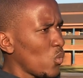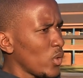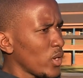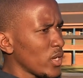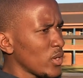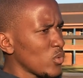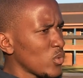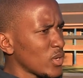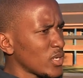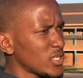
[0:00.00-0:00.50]

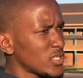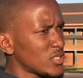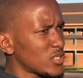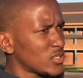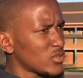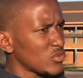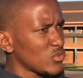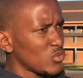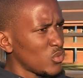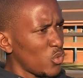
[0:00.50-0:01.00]
it
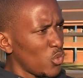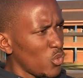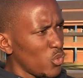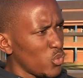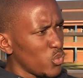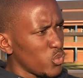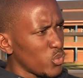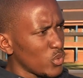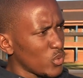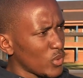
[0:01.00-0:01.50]
was
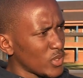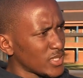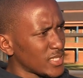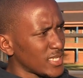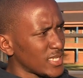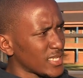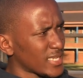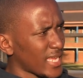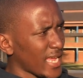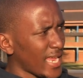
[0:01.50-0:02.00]

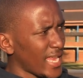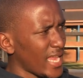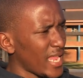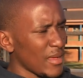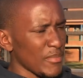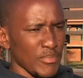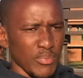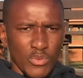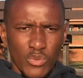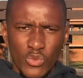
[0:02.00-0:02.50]
it
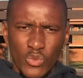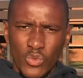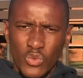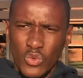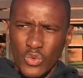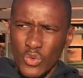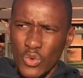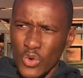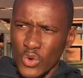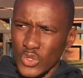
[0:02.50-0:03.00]
Caleb
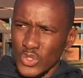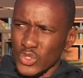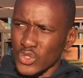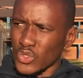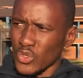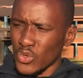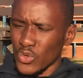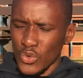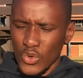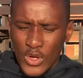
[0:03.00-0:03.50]
who
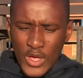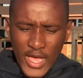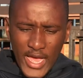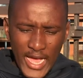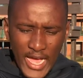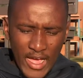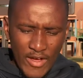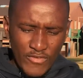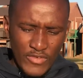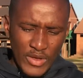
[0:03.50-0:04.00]
also,
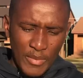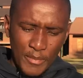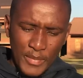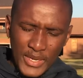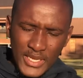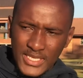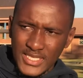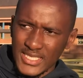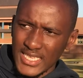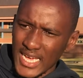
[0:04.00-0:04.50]
after
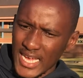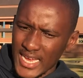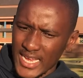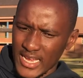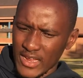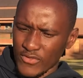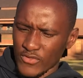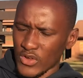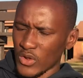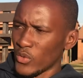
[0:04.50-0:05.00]
being signed,
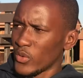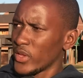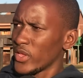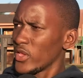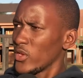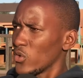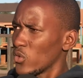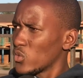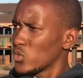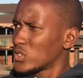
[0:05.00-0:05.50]
after we
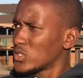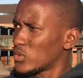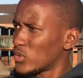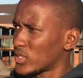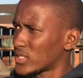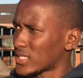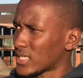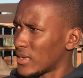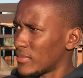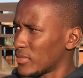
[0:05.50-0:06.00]
knew Guti
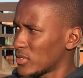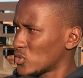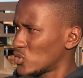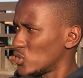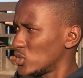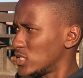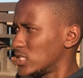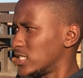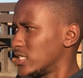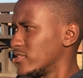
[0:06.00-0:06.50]
was coming
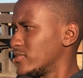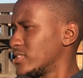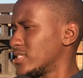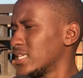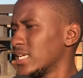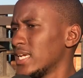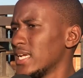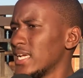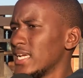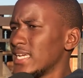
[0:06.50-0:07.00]
to Chiefs,
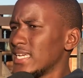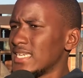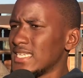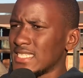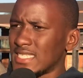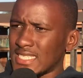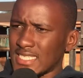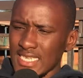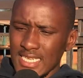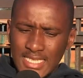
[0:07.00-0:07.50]
he
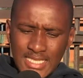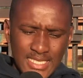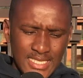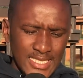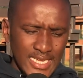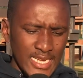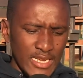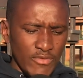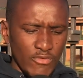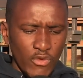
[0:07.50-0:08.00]
still
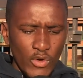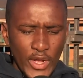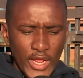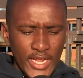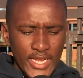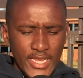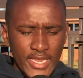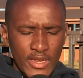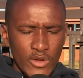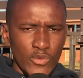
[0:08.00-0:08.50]
stayed for
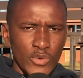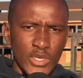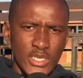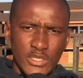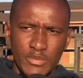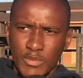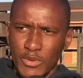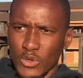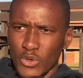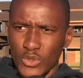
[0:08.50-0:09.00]
like 3 weeks
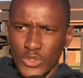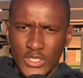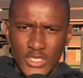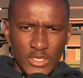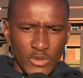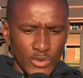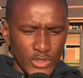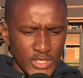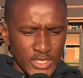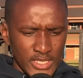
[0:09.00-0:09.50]
because they
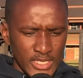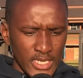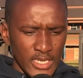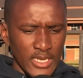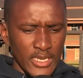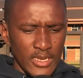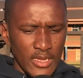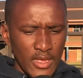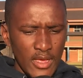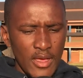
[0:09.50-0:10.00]
were
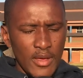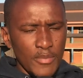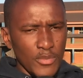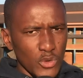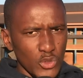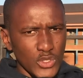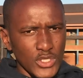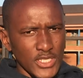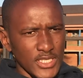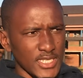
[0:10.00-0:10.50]
still
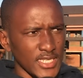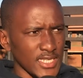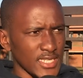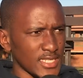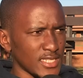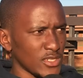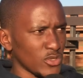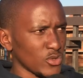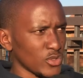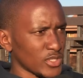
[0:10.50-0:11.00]
processing
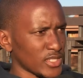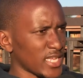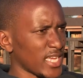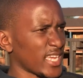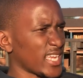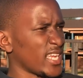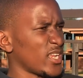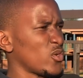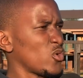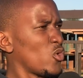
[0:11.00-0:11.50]
his
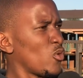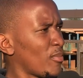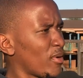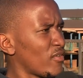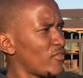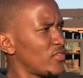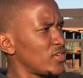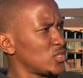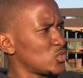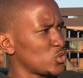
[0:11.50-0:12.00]
Intozak and home
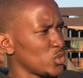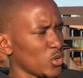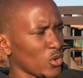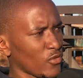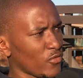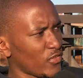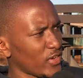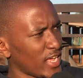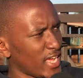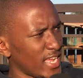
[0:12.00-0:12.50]
affairs were
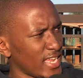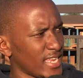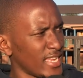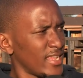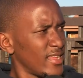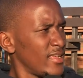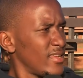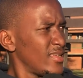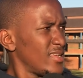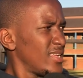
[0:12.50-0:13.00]
offline
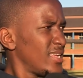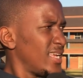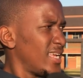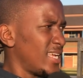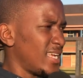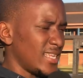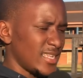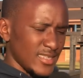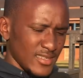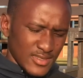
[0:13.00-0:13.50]

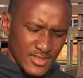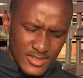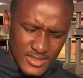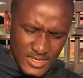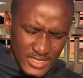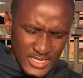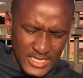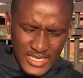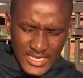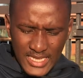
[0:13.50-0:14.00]
and
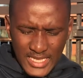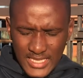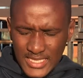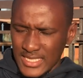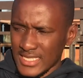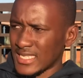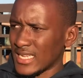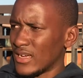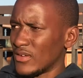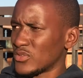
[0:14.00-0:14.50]
yeah, that
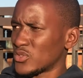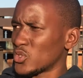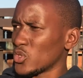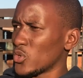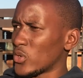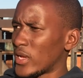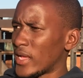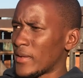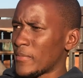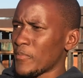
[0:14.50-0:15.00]
stuff. So
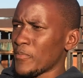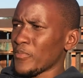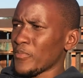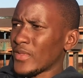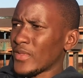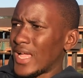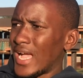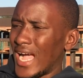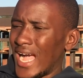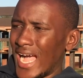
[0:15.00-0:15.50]
okay,
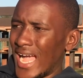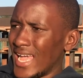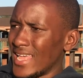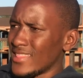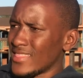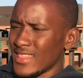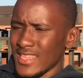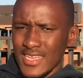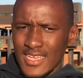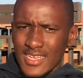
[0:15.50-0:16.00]
I
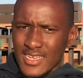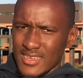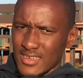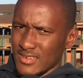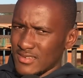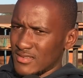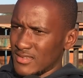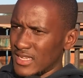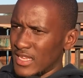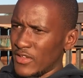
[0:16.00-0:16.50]
think
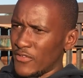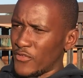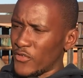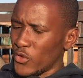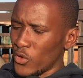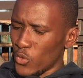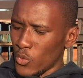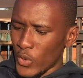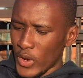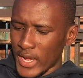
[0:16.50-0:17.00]
if
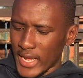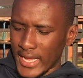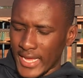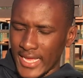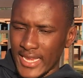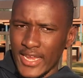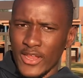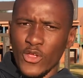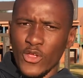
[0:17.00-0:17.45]
you were getting